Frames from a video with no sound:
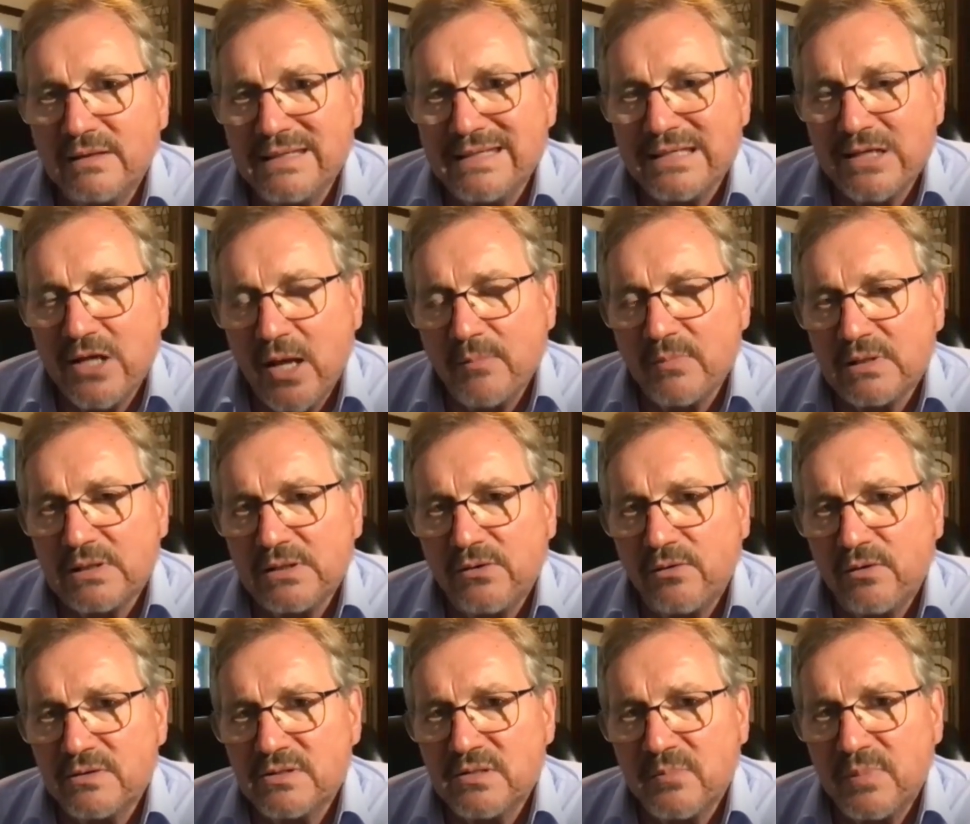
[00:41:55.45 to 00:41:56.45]
economically
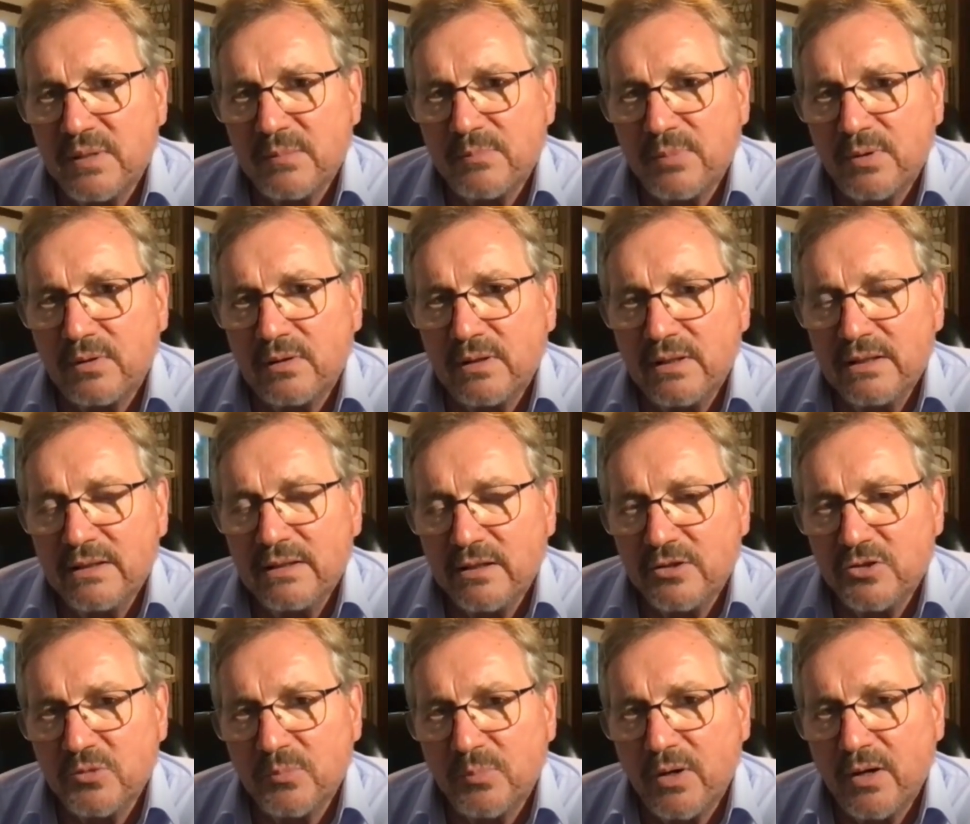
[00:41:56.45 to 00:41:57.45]
oriented people in
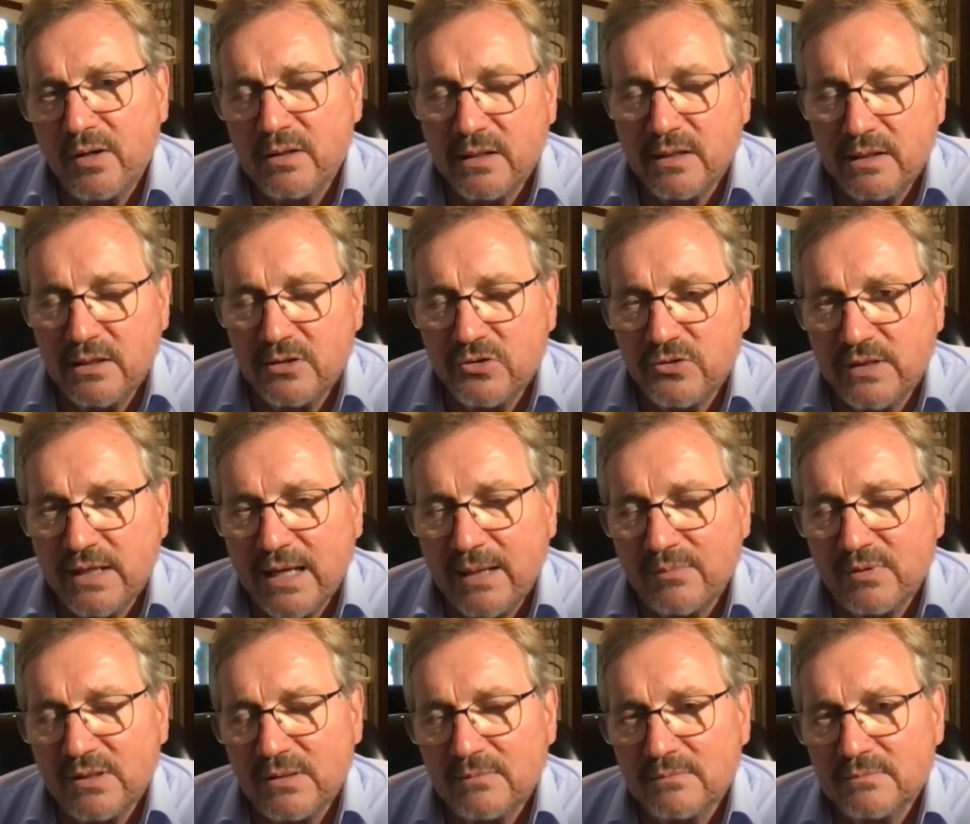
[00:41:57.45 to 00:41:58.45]
your party and in your
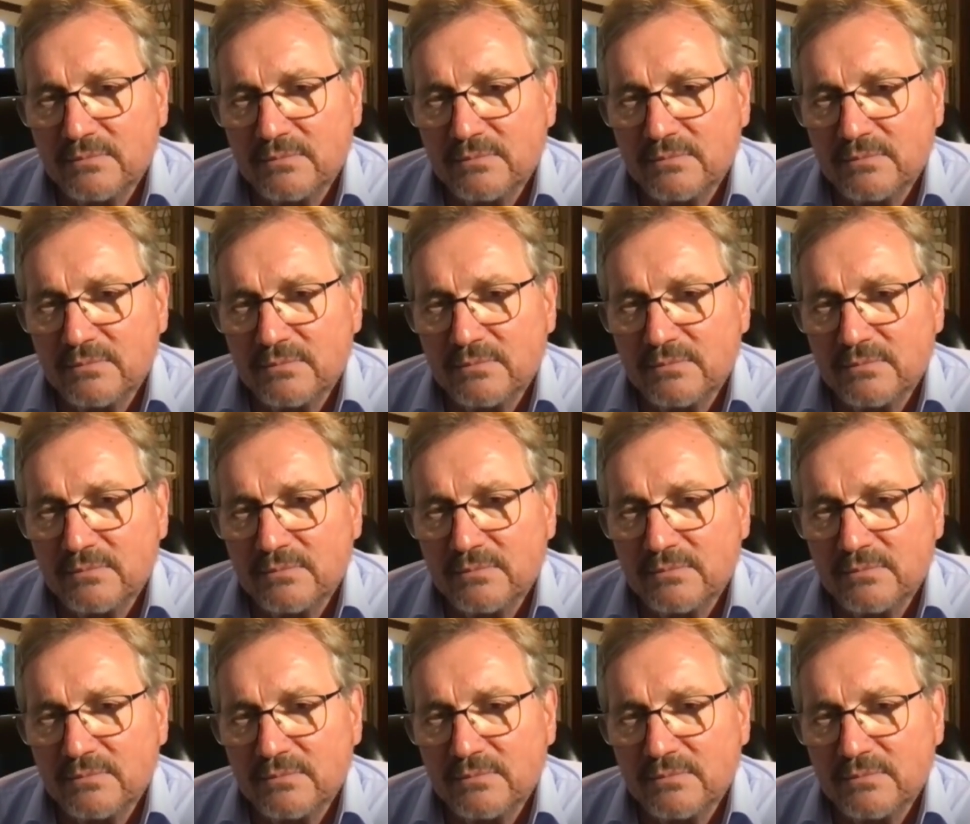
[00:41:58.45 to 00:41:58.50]
cabinet?